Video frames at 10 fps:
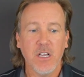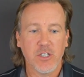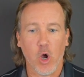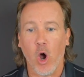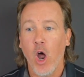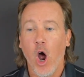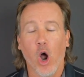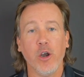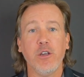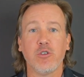So
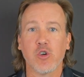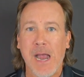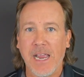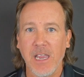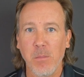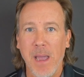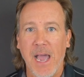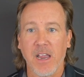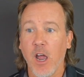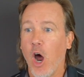are you tracking back?